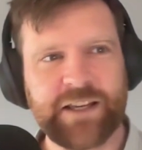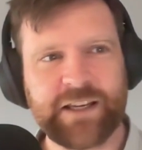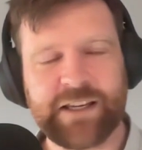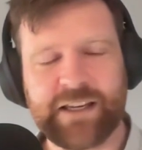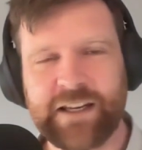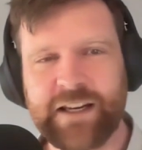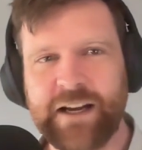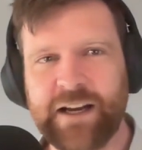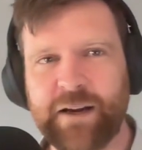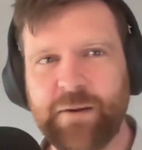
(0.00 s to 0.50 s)
that
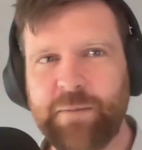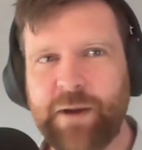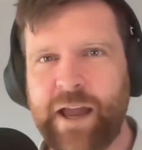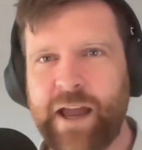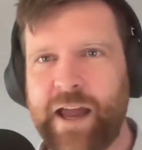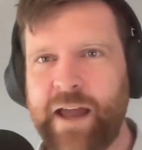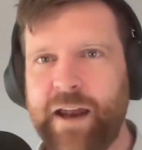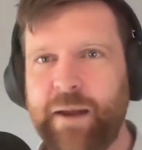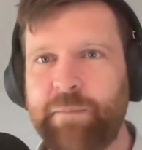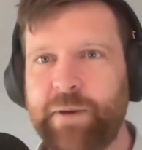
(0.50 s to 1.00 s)
GitHub
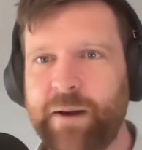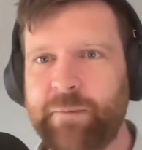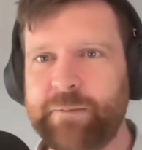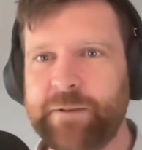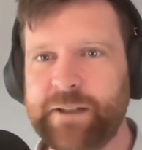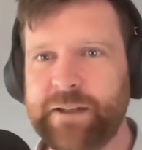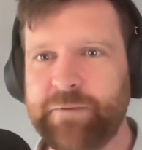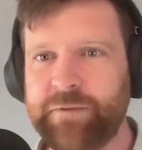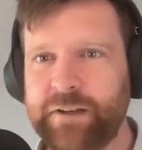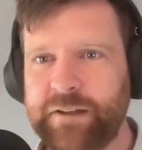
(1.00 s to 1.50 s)
had a
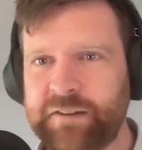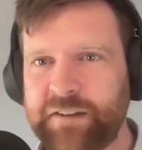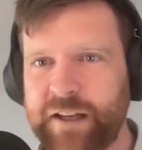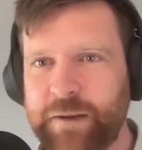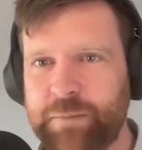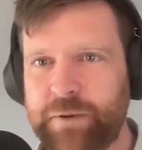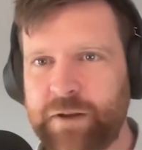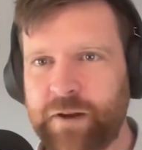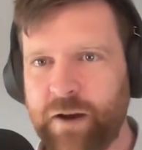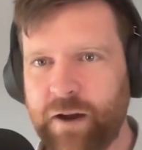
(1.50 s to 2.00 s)
public events
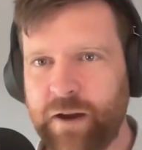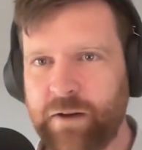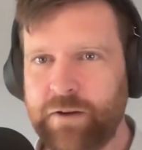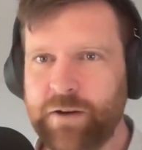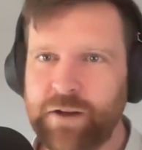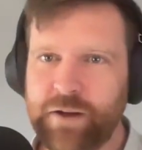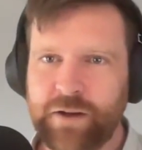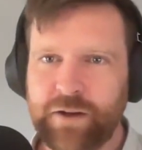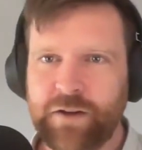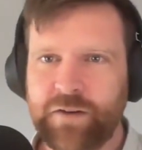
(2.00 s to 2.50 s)
API.
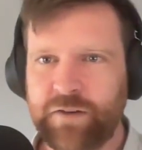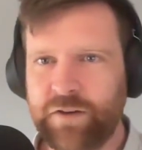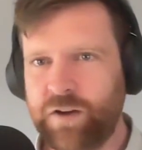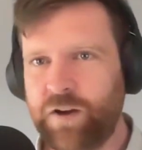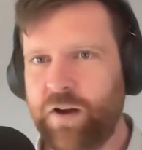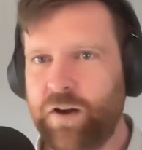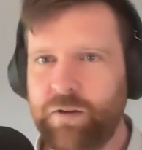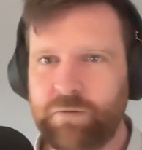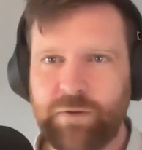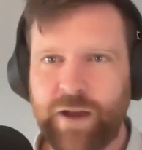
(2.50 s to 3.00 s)
So you
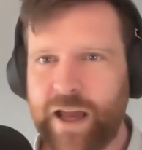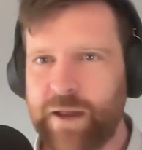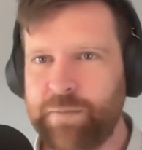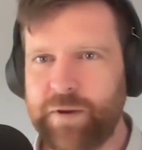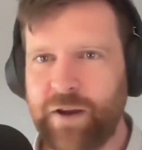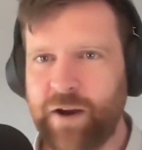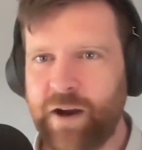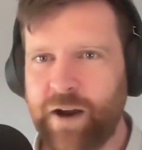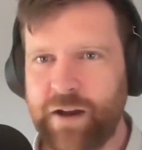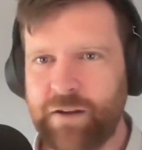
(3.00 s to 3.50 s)
go to
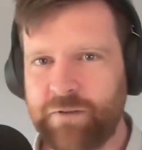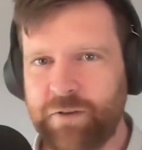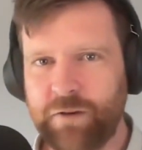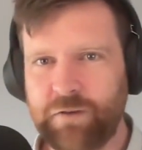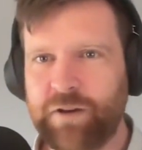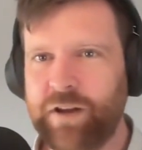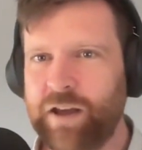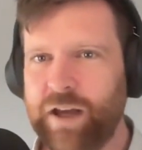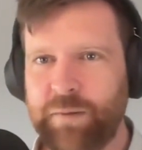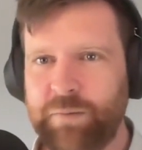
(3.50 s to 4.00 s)

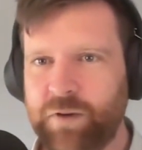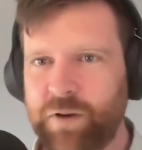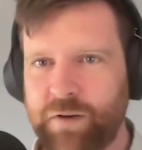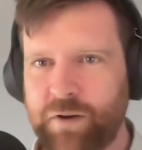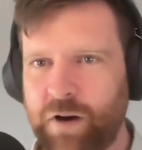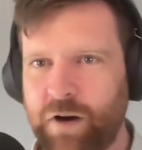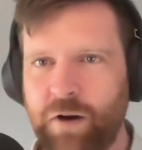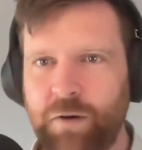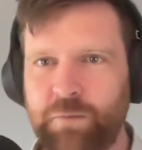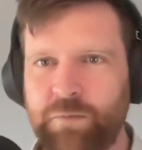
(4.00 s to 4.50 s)

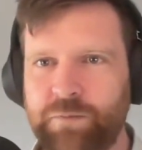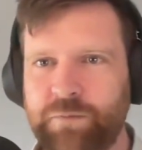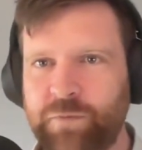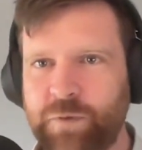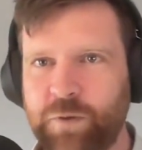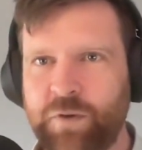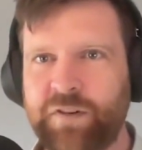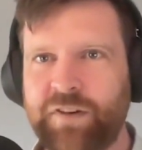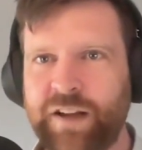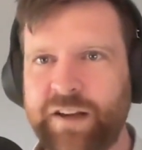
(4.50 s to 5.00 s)

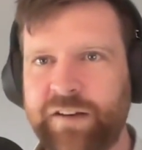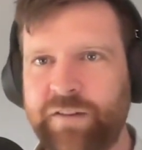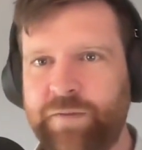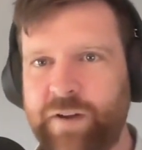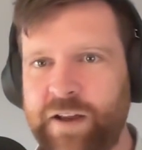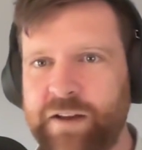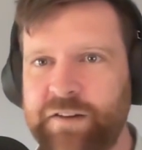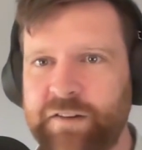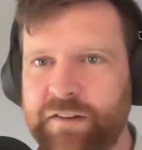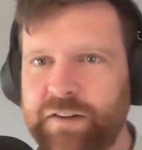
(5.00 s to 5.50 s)

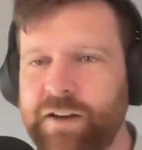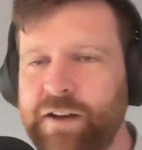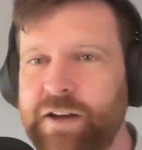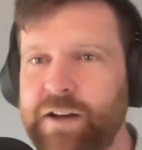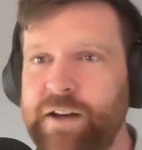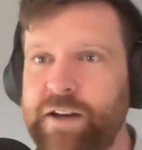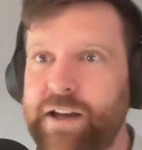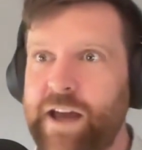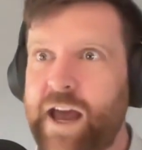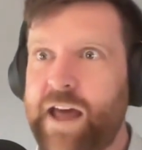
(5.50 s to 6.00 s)
api.github.com/events,
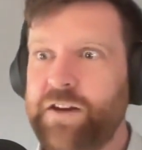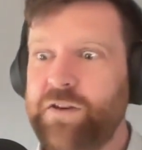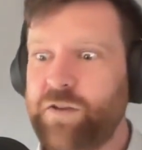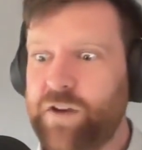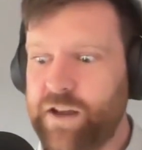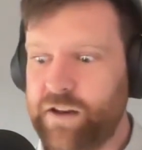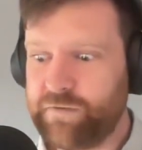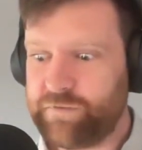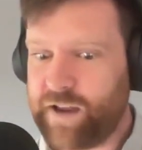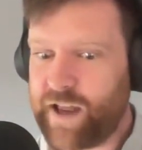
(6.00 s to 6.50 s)
and you
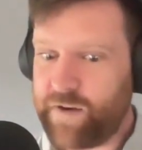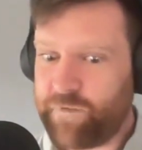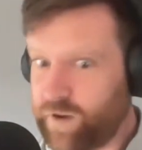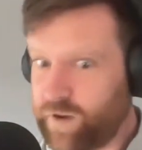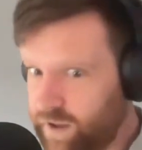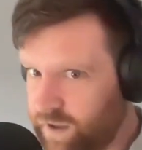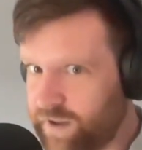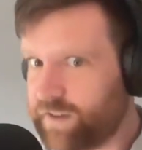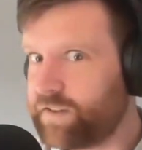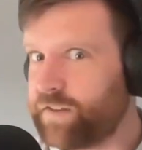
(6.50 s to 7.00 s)
get
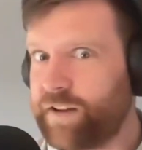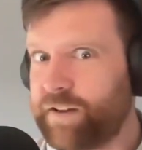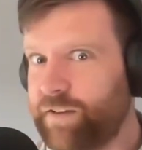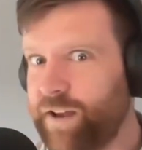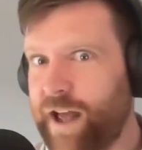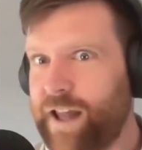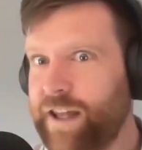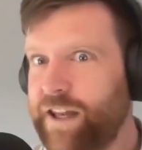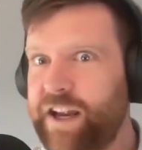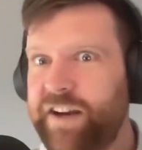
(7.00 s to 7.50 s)
everything that's
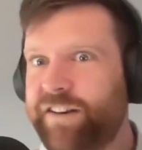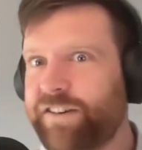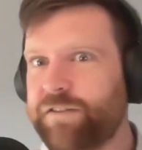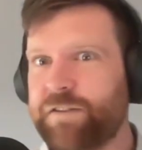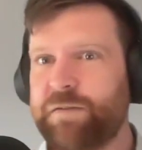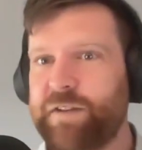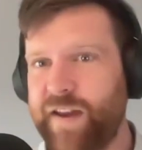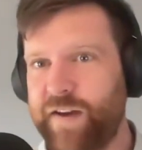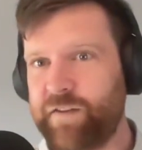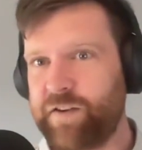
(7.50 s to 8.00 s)
a ledger
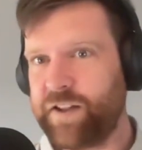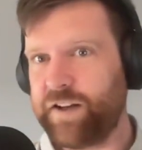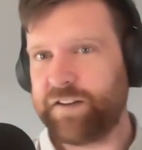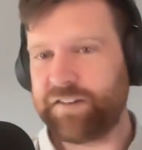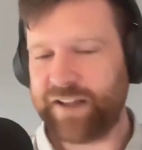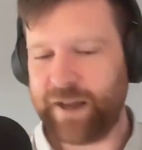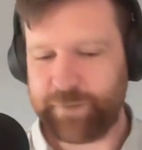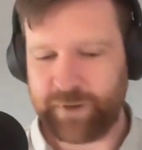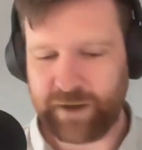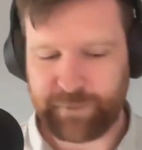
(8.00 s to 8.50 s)
of everything
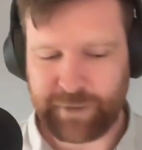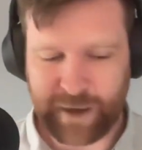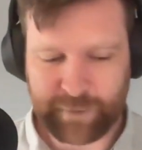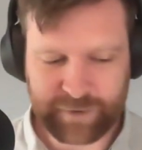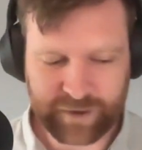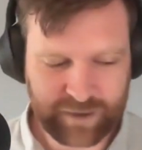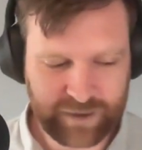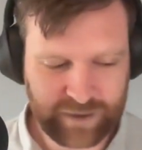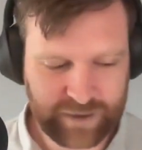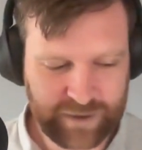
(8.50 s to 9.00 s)
that's happening
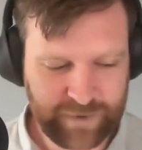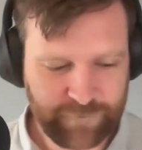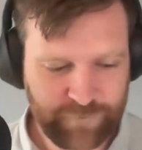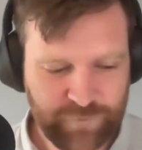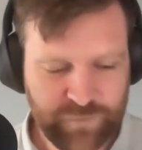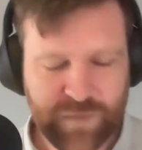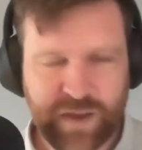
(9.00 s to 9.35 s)
publicly.